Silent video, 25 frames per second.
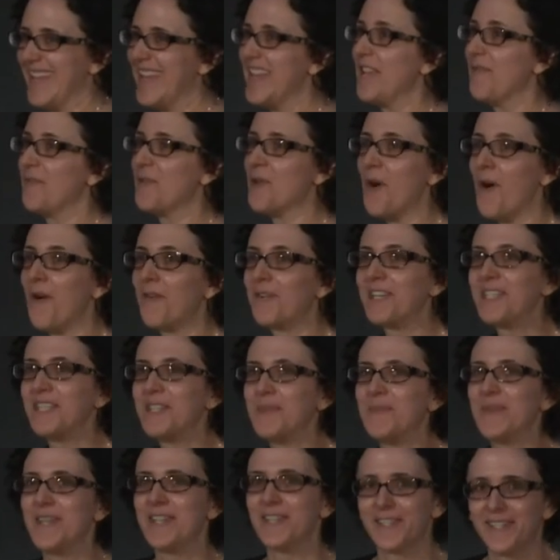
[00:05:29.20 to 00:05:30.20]
If you already
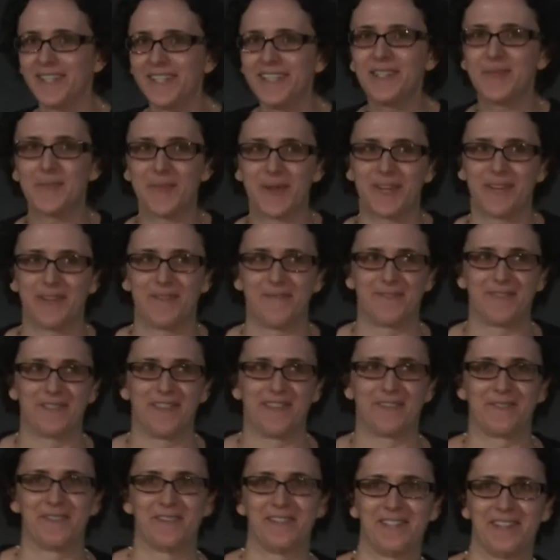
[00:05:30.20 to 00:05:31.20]
speak Chinese, pick a different
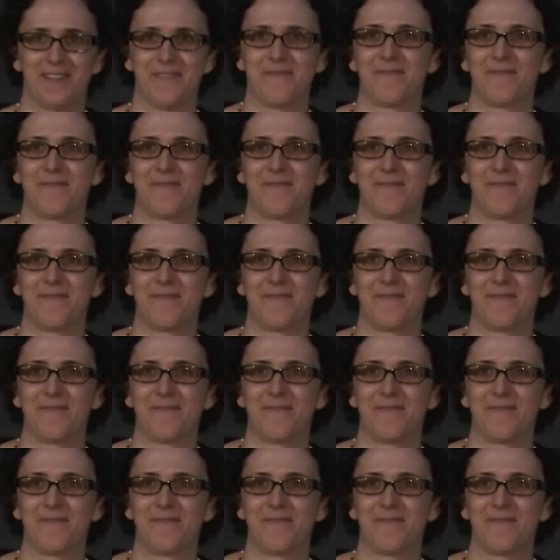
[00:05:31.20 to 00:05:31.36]
language.